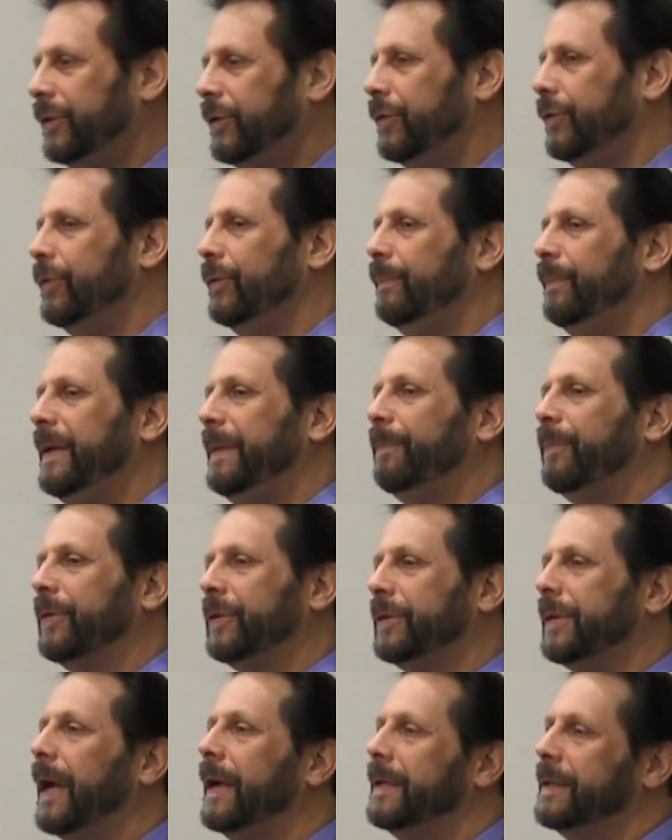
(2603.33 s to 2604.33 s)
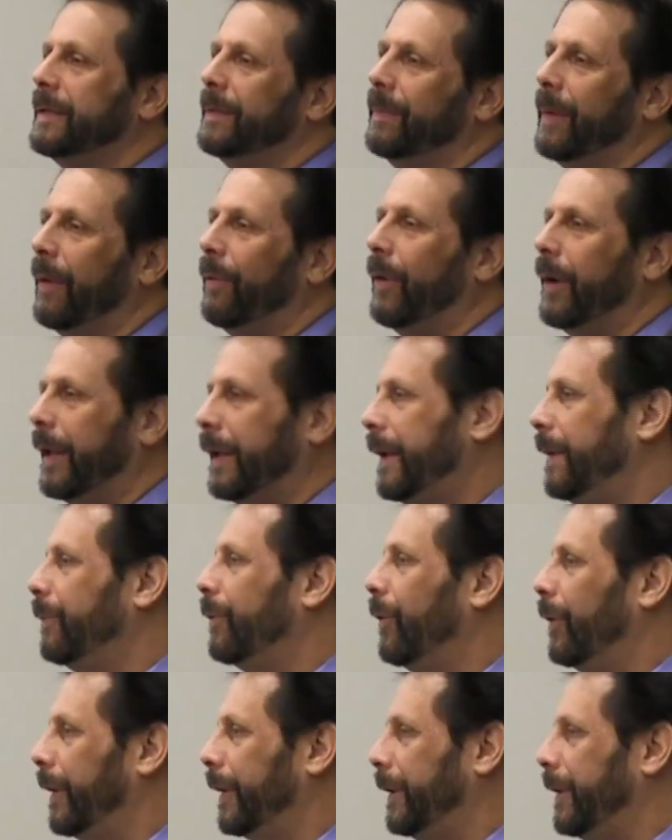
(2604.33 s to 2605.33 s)
to be precise about what I
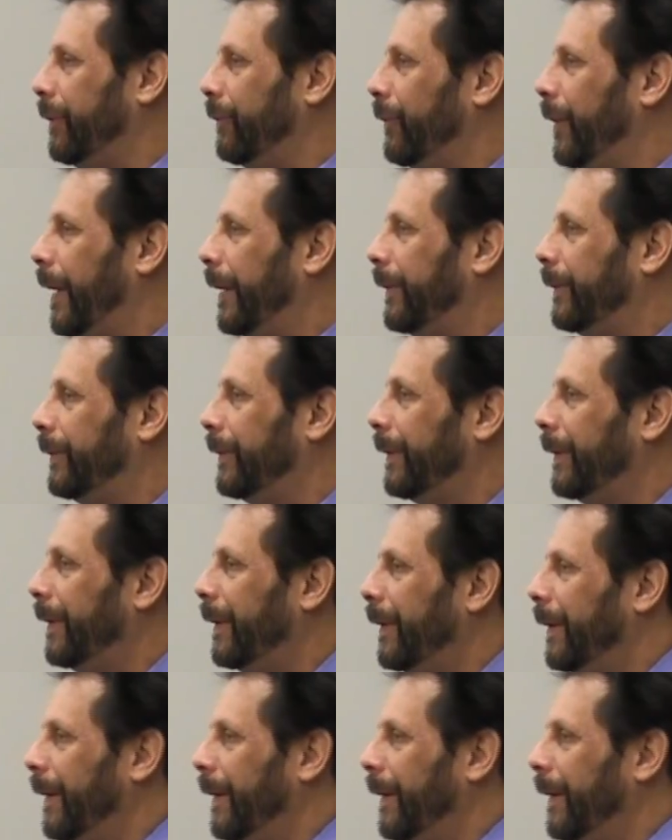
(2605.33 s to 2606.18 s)
keep calling the event.